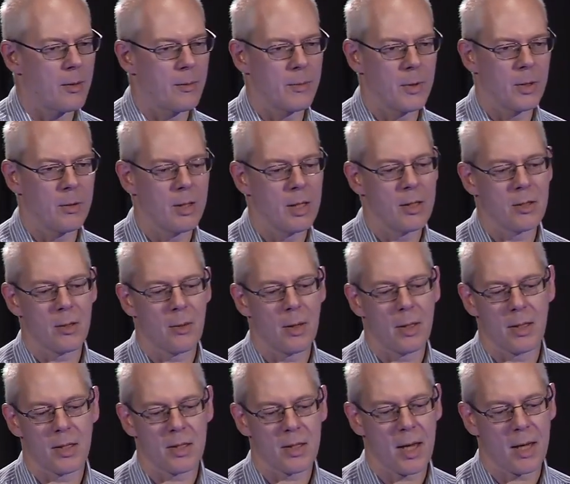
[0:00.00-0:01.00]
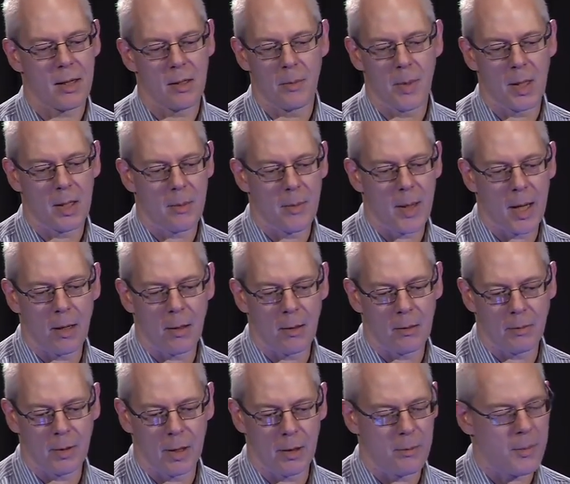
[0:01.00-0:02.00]
You need to understand a bit
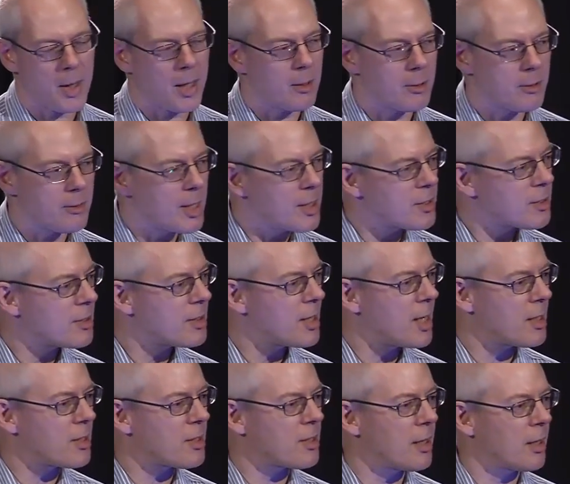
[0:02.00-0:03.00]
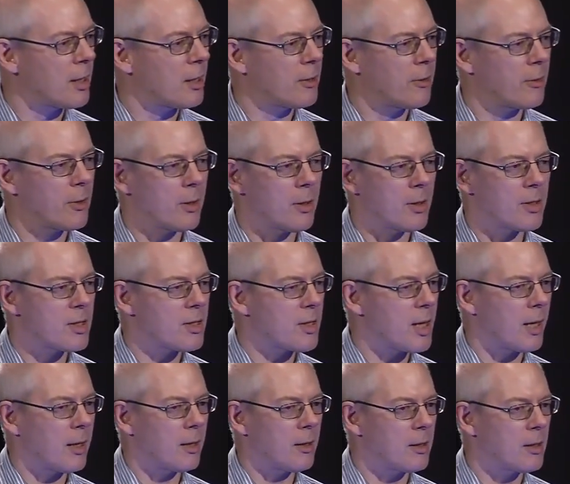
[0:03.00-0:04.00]
about penetration testing. You've got to
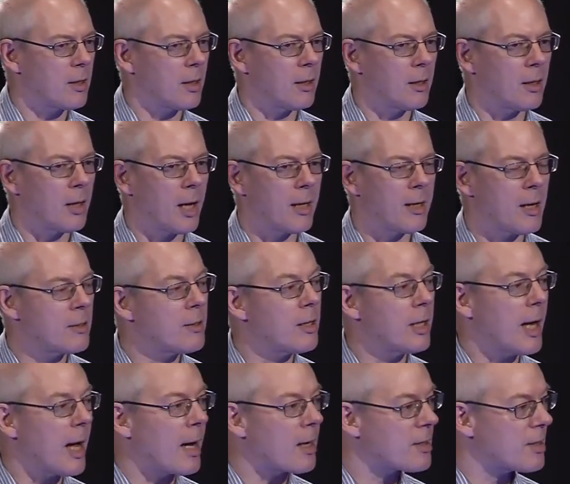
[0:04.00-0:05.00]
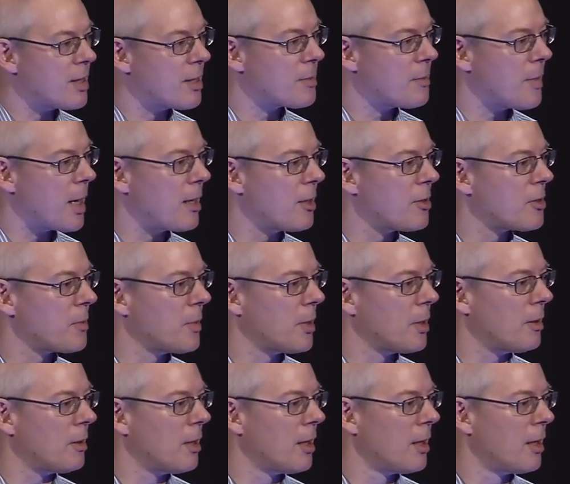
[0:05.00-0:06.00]
understand identity access
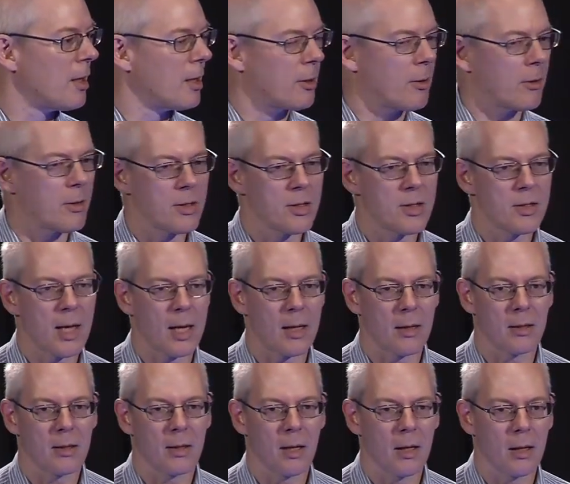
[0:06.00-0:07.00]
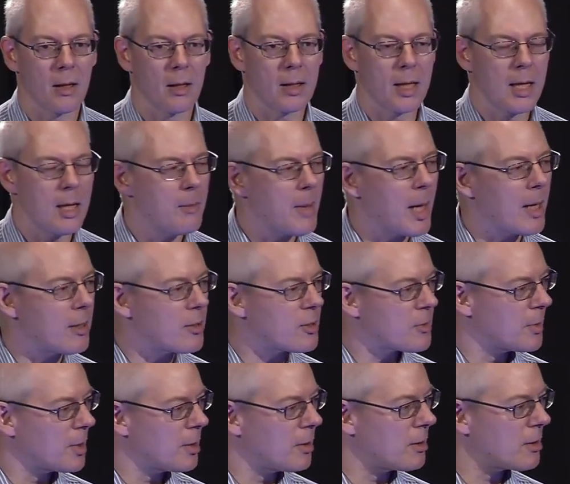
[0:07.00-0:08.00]
management. You've got to understand key
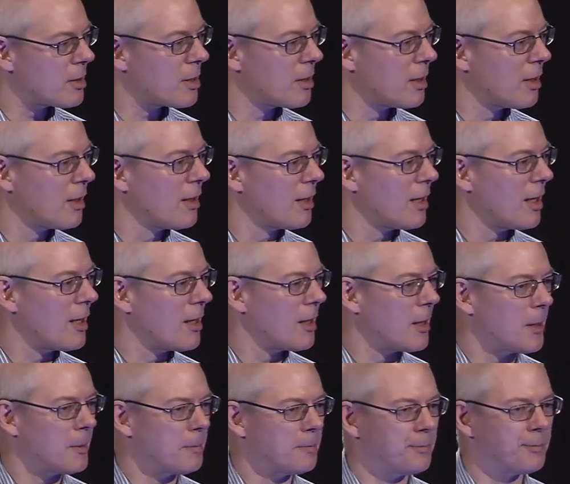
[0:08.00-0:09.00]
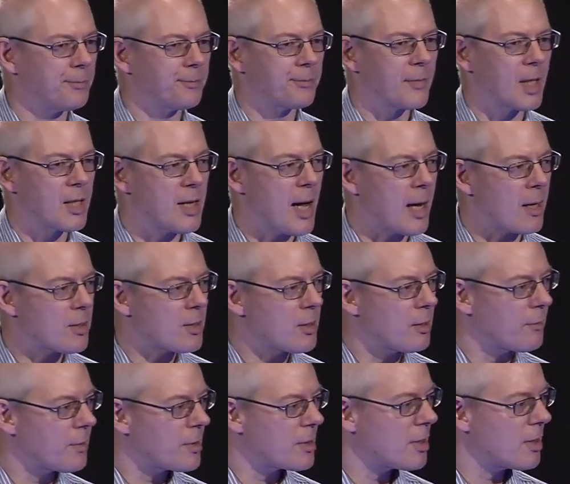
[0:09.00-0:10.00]
management, attack
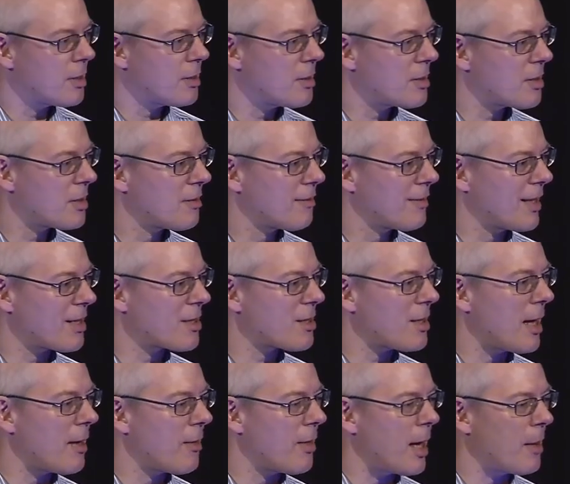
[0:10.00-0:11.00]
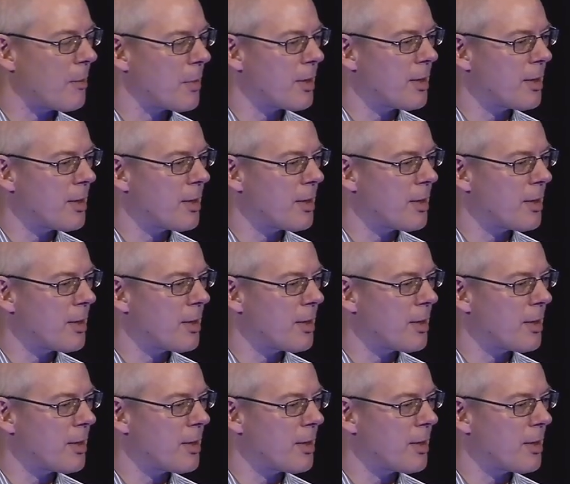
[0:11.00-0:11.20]
surfaces, things like that.